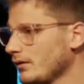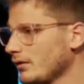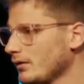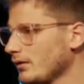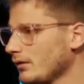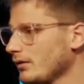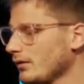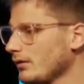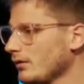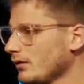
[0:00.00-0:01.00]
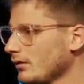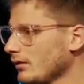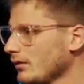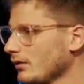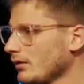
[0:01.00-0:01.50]

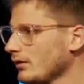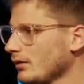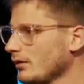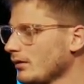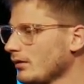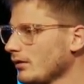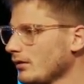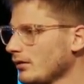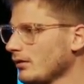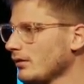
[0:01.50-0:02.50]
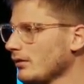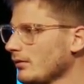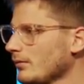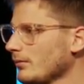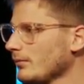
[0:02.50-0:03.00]

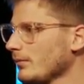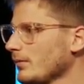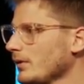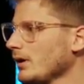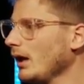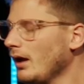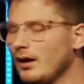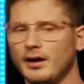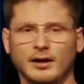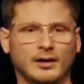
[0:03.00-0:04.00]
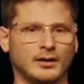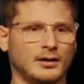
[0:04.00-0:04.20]
Nobody speaks.